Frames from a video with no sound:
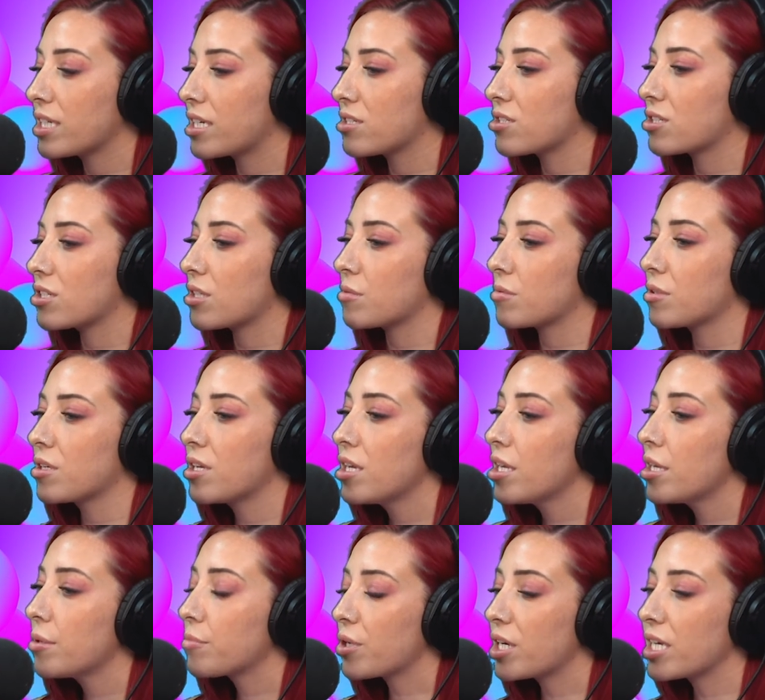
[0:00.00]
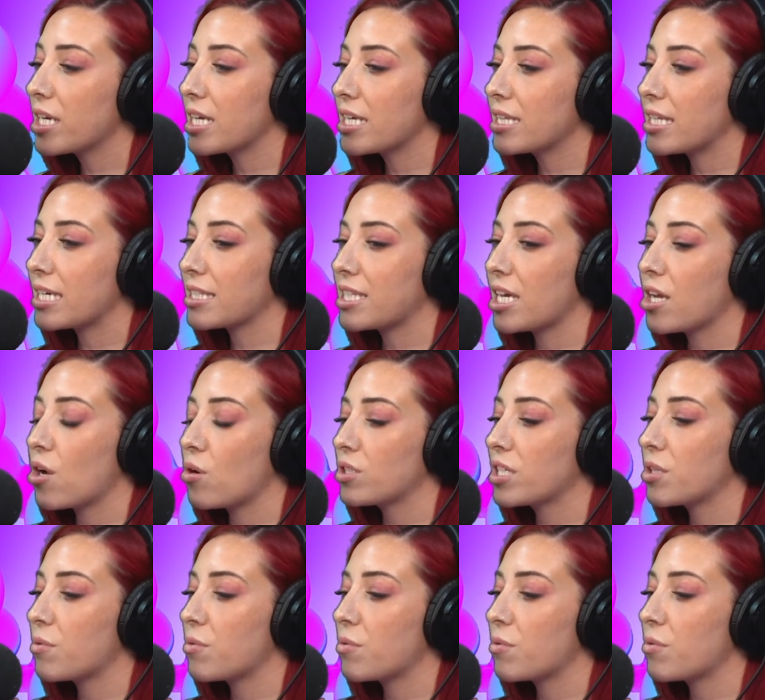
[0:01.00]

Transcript: because you're pretty. Like they oh, right.